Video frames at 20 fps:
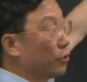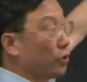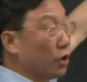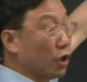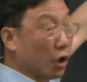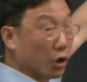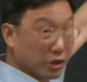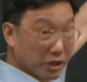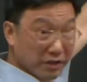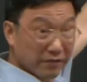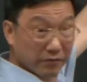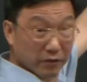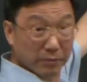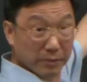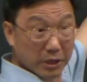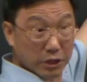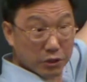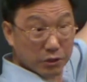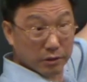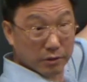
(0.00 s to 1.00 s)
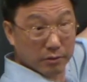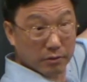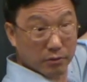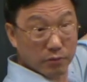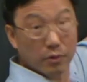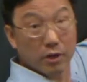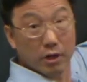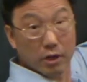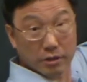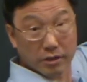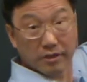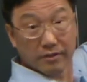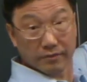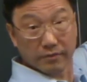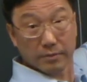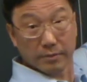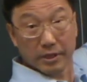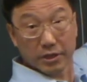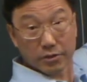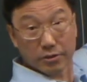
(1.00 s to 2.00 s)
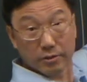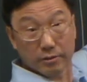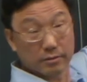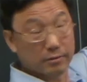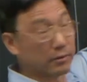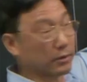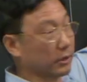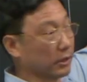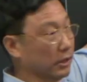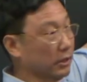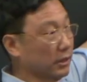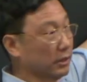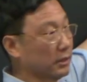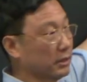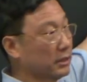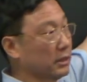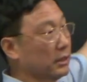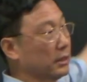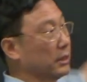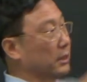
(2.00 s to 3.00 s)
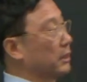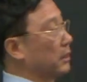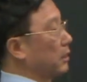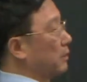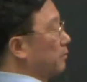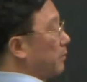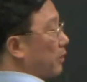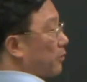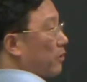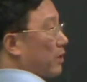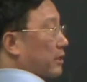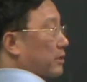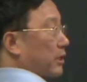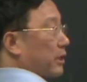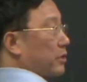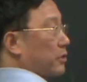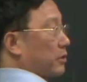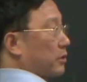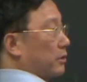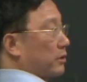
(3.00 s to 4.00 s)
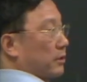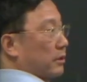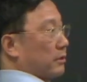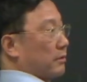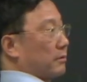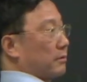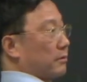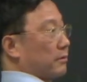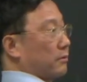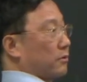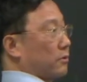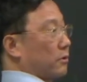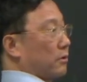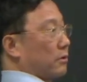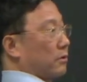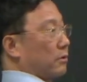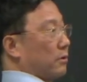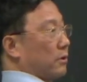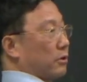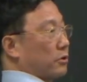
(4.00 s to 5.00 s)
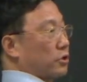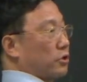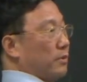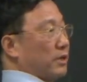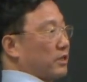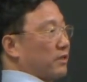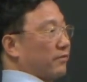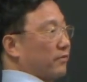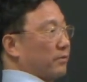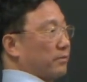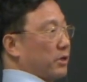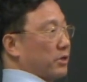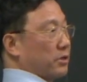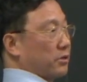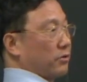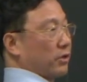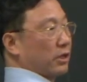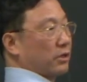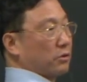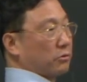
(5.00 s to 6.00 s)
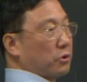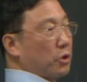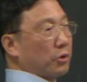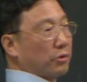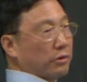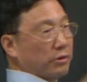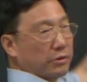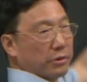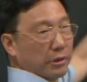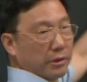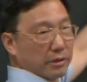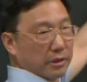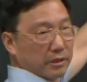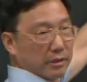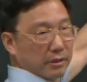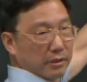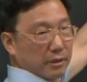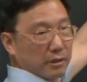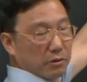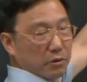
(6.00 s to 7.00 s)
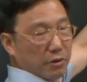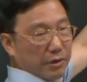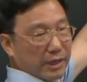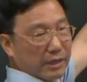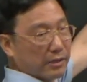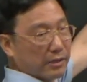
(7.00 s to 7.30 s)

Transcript: lost information. We lost information. Okay? By relaxation. Lost too much information. You get the wrong result, wrong